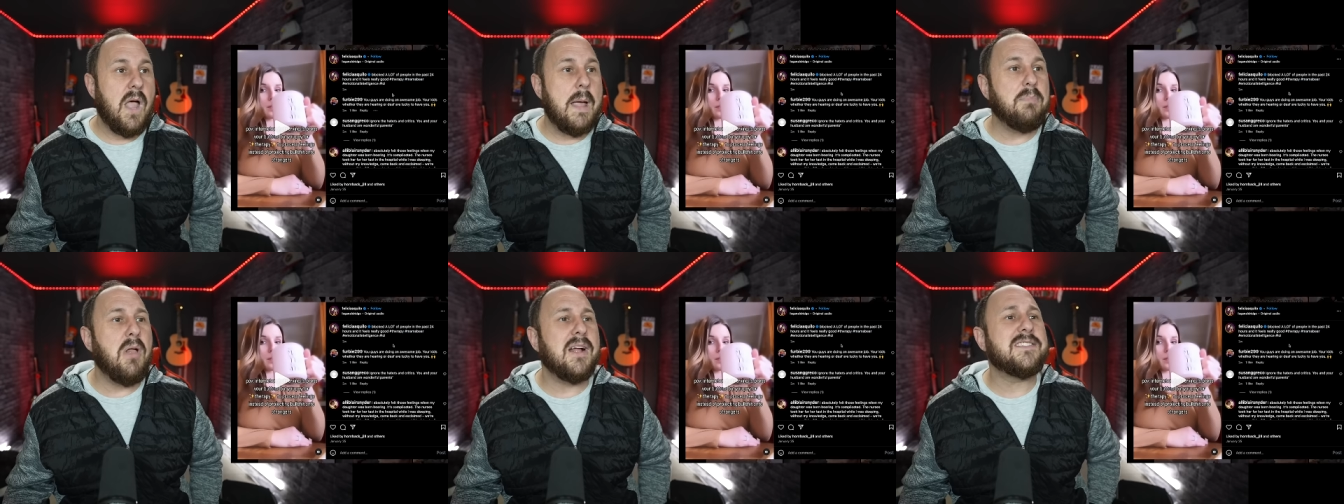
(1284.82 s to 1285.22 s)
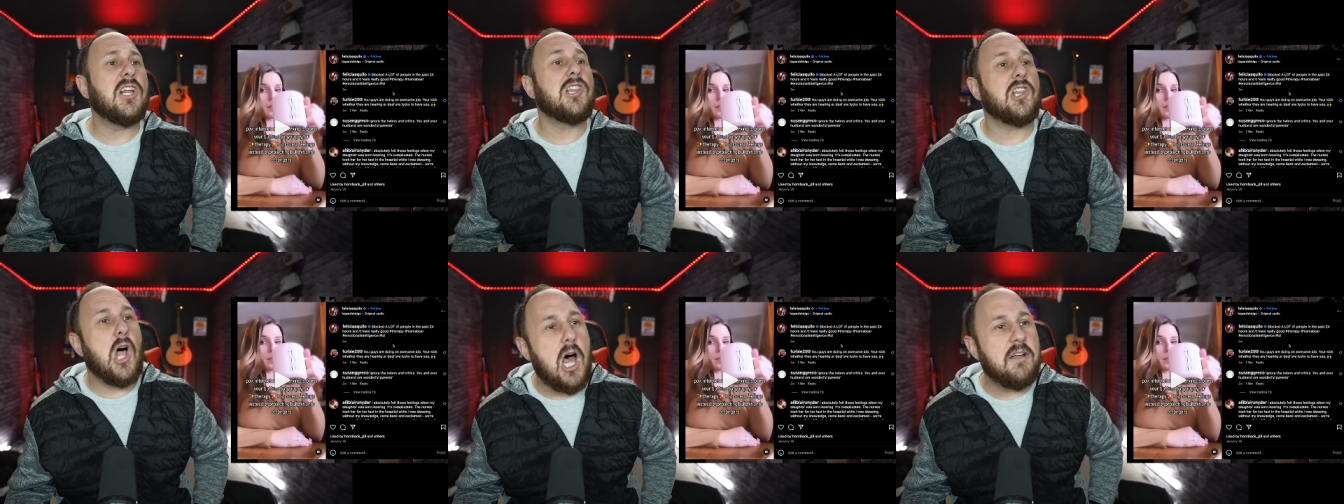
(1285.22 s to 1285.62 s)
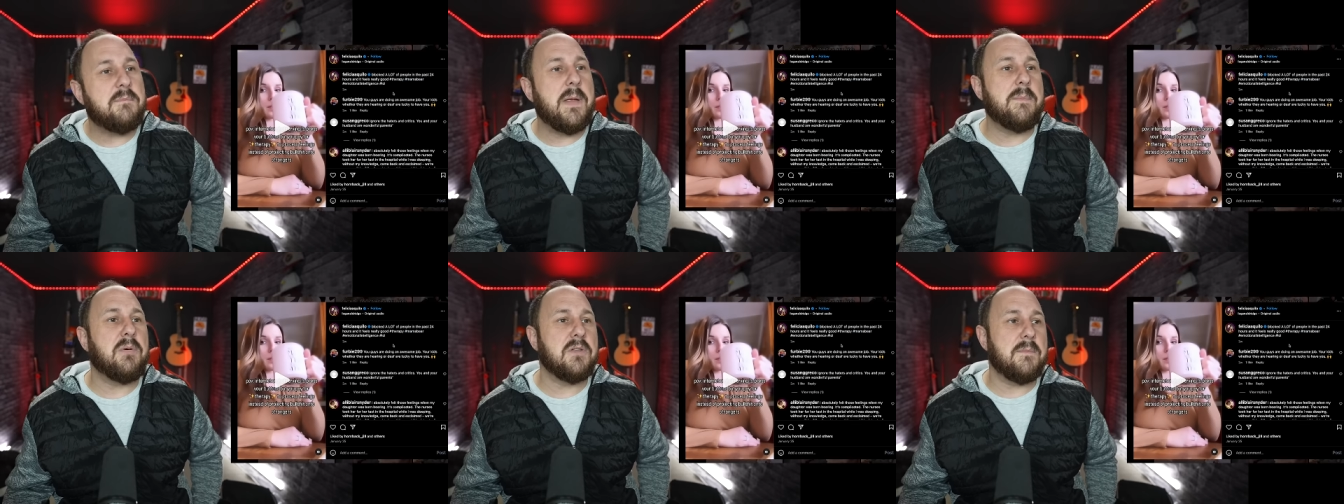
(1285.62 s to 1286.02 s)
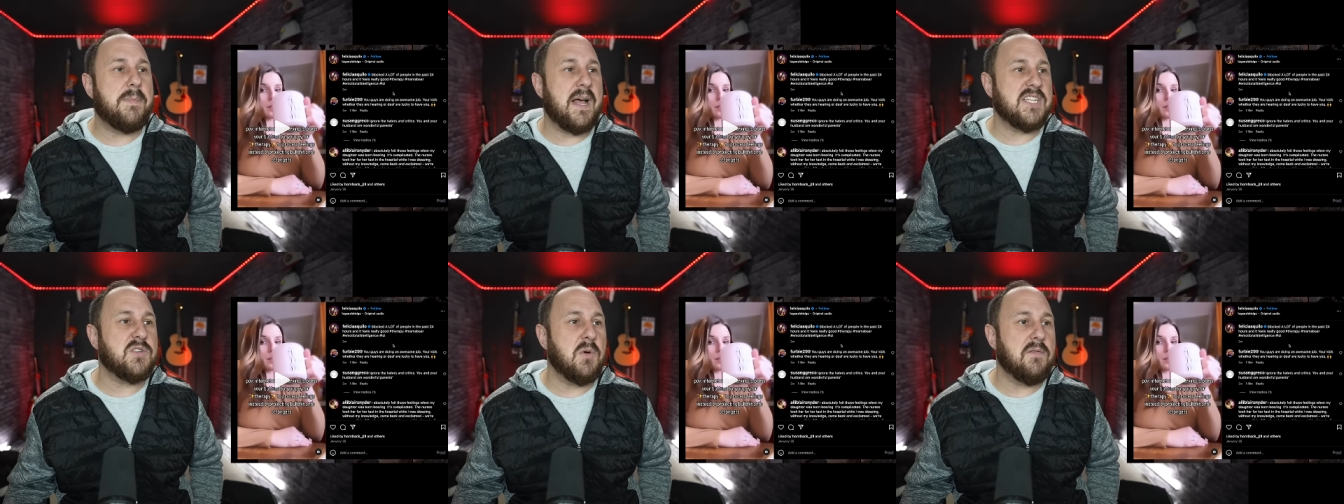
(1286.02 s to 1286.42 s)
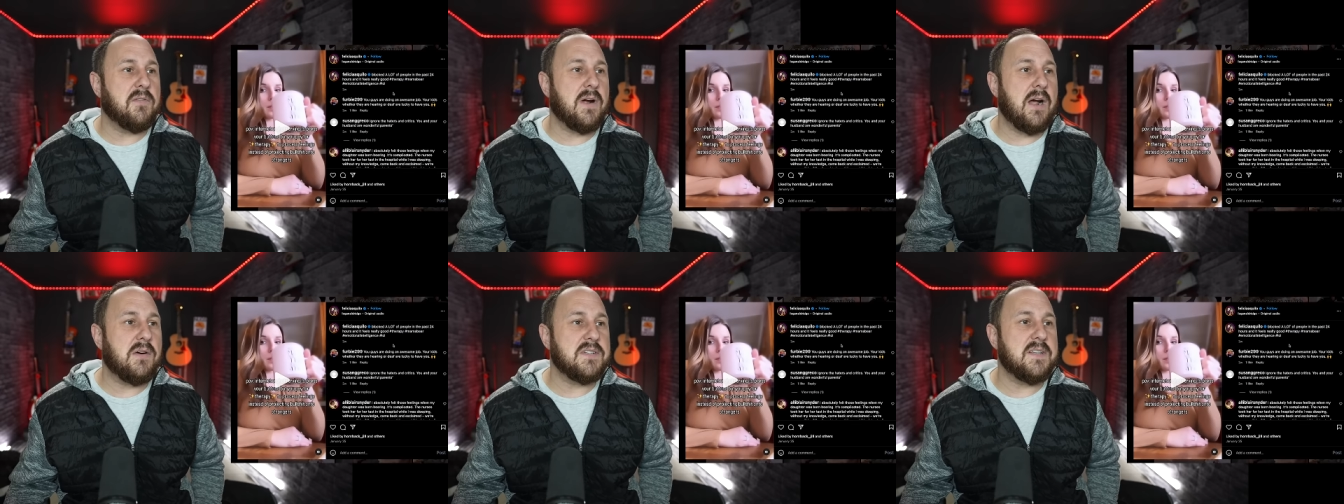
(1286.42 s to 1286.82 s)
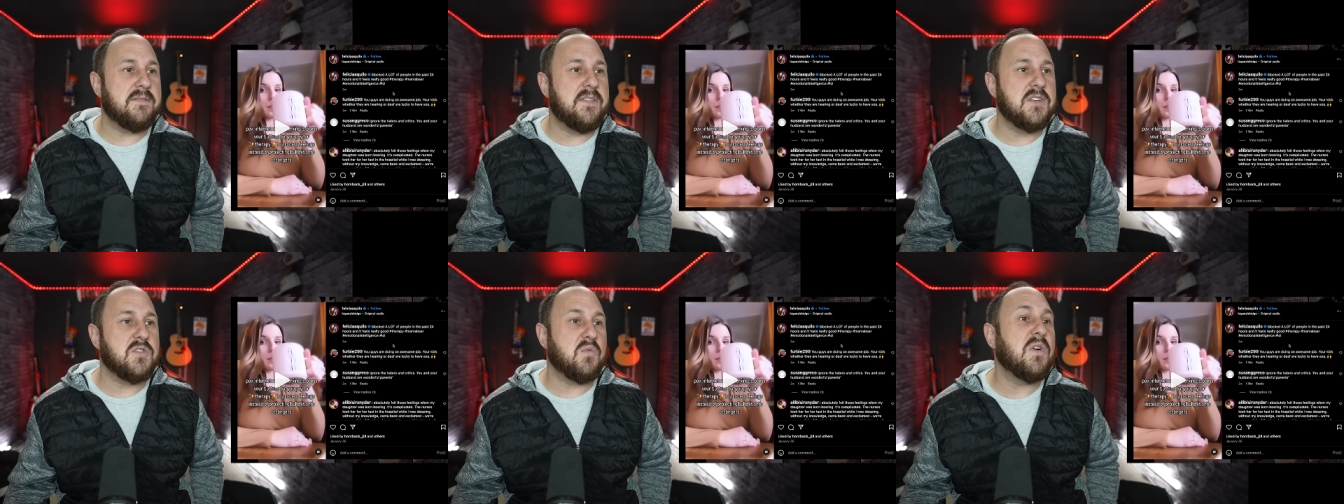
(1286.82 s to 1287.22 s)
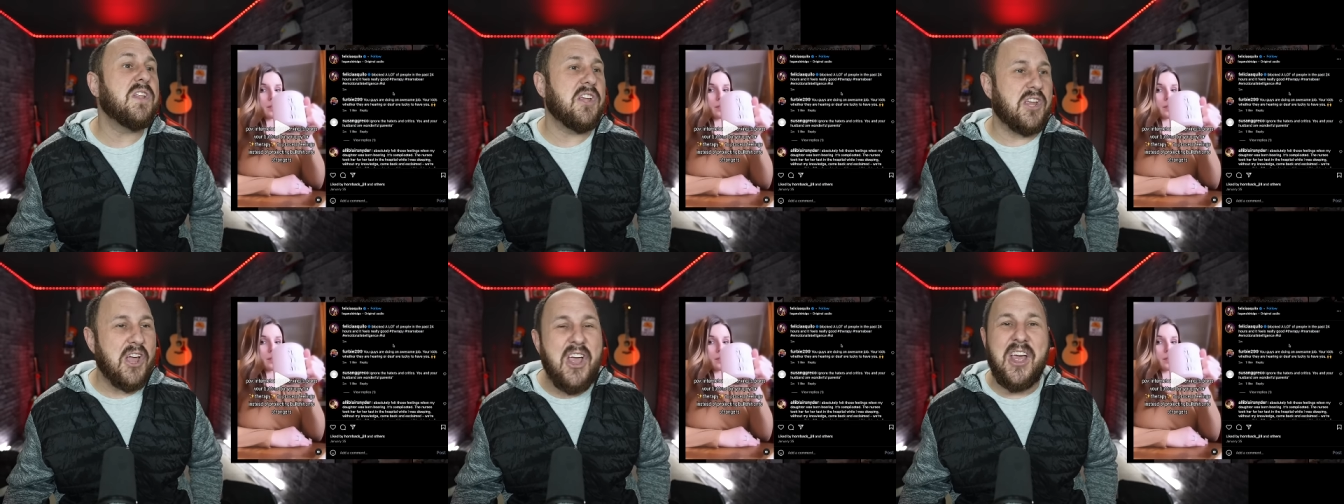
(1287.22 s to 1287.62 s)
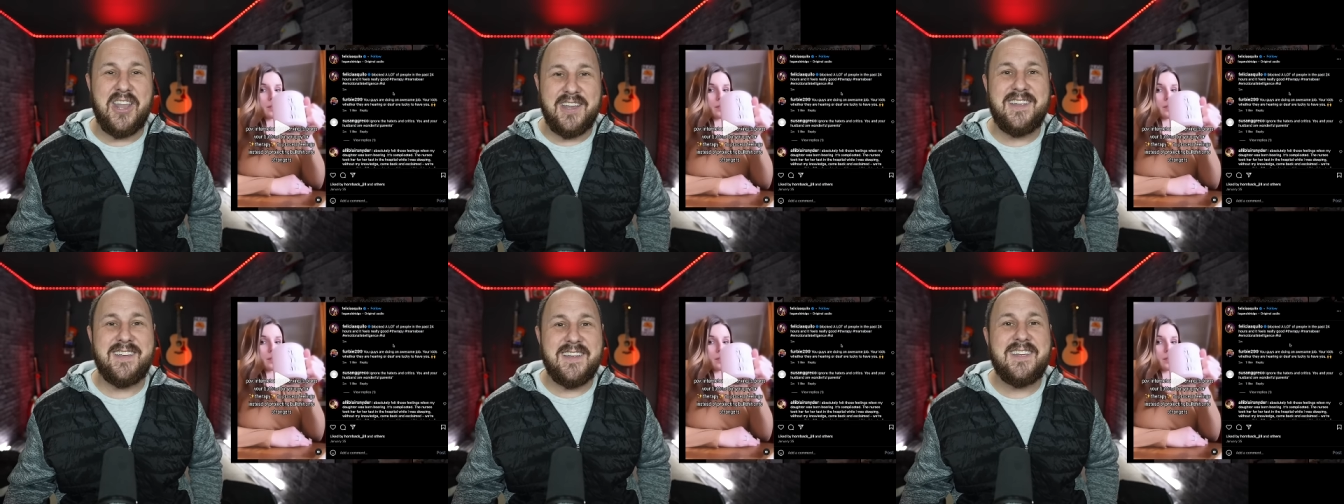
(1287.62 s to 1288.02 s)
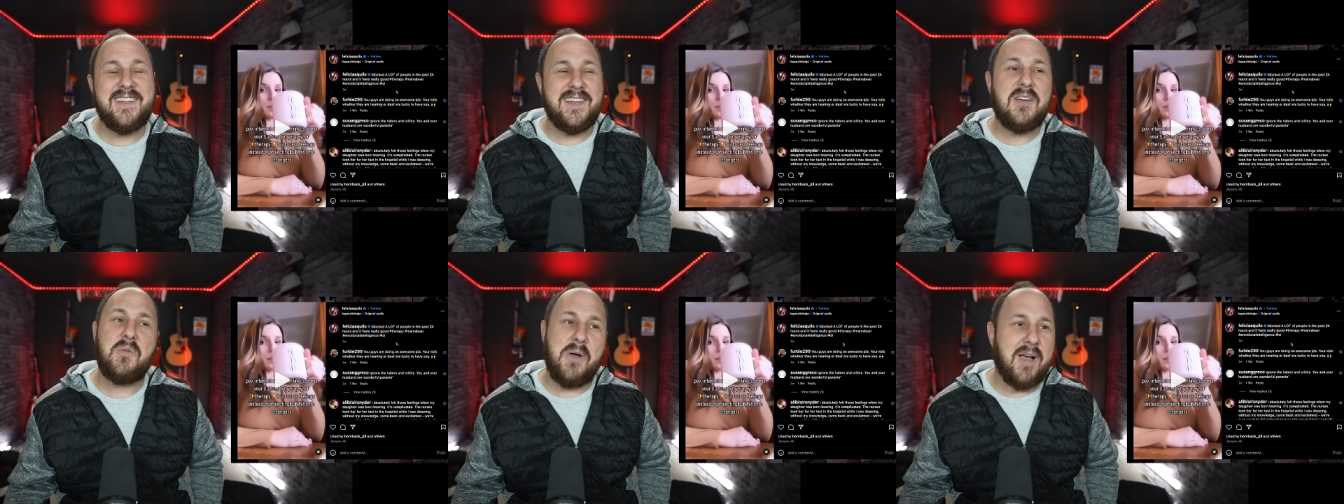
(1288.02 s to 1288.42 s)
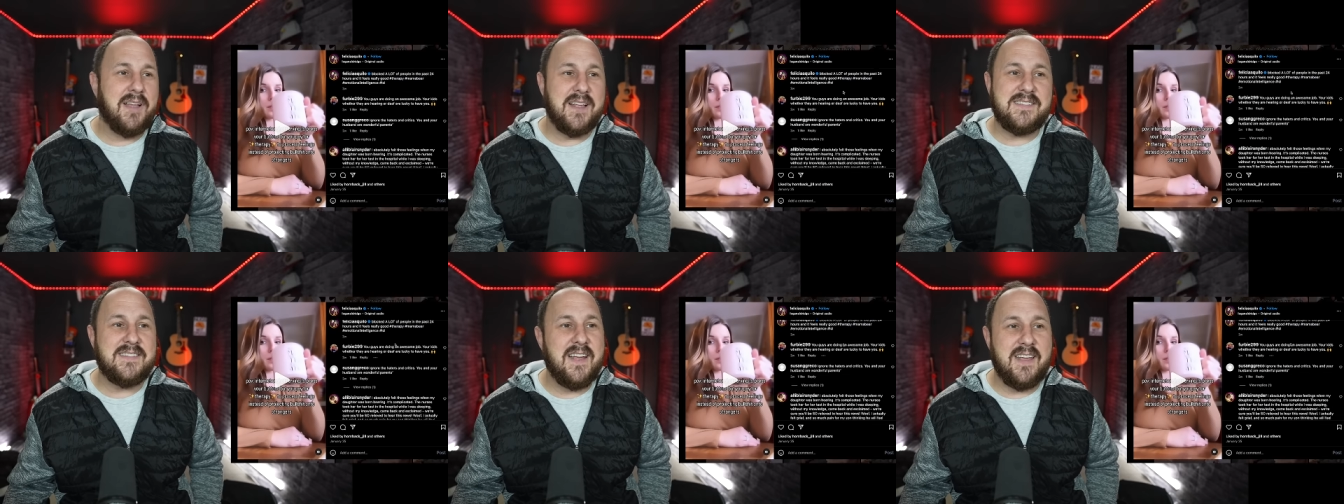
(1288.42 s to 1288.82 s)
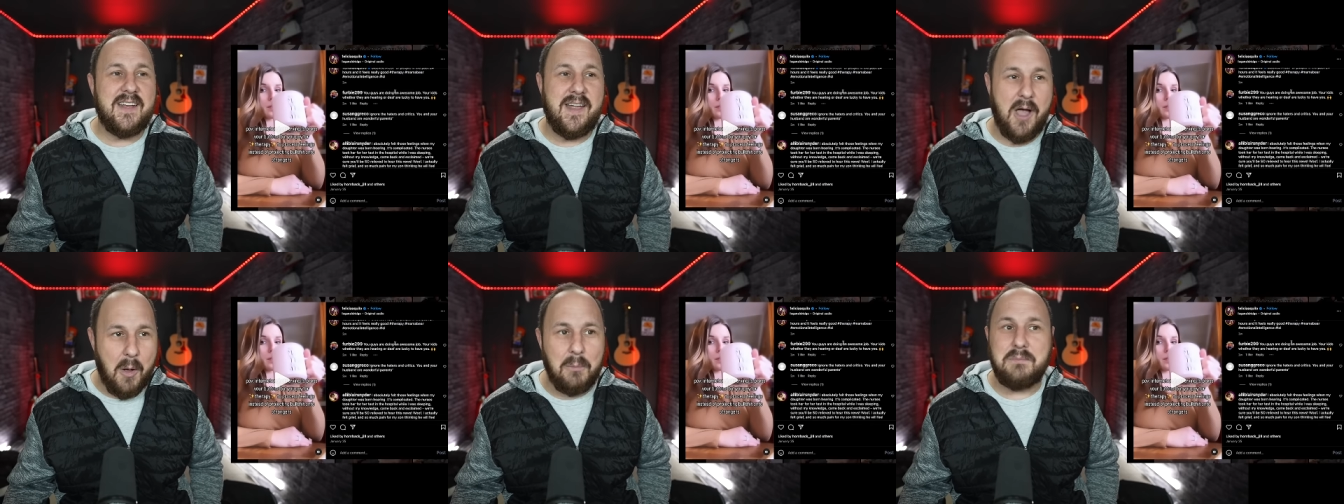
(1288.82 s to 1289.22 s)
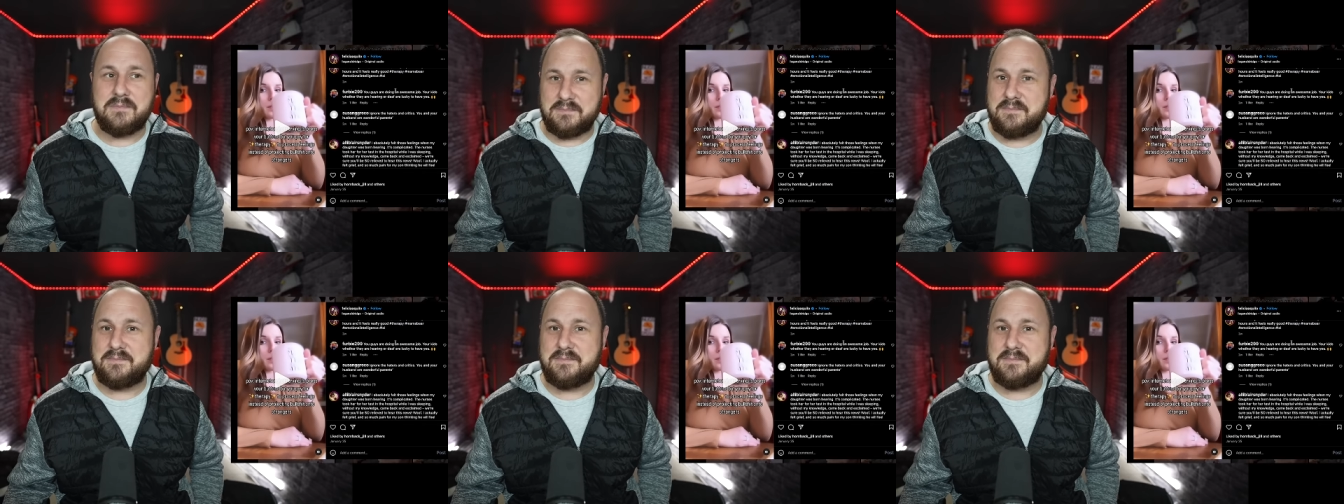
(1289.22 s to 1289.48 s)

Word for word: I blocked a lot of people in the past 24 hours and it feels really good. Wow, that's not gonna help.